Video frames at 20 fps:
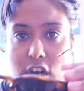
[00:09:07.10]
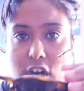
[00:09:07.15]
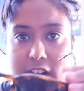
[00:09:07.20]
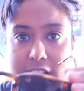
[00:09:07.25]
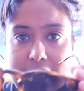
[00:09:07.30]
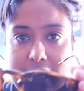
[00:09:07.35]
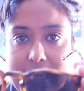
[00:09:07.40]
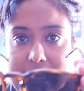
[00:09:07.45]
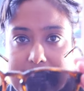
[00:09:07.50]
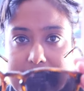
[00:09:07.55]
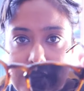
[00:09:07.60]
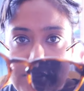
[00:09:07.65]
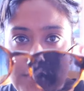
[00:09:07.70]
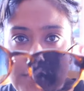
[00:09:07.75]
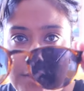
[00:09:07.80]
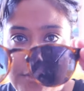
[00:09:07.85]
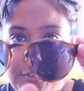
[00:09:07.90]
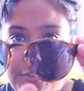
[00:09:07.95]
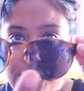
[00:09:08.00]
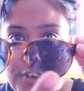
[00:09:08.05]
tried to clean it
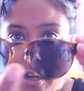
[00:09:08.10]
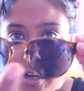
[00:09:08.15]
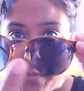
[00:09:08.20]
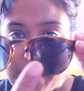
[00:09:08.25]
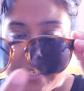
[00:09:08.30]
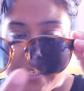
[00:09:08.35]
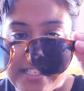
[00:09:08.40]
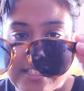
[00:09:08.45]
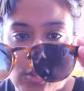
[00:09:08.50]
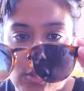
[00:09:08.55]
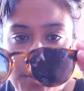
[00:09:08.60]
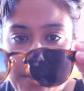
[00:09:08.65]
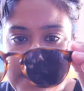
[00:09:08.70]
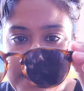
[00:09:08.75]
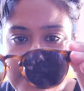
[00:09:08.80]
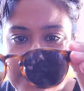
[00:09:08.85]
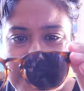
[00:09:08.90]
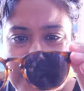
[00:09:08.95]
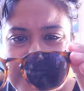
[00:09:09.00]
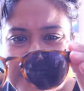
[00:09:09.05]
from the front, but it's still a
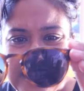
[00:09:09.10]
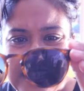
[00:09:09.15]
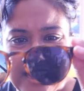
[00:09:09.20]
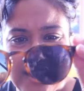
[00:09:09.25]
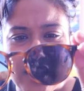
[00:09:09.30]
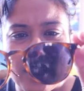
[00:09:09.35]
bit dirty.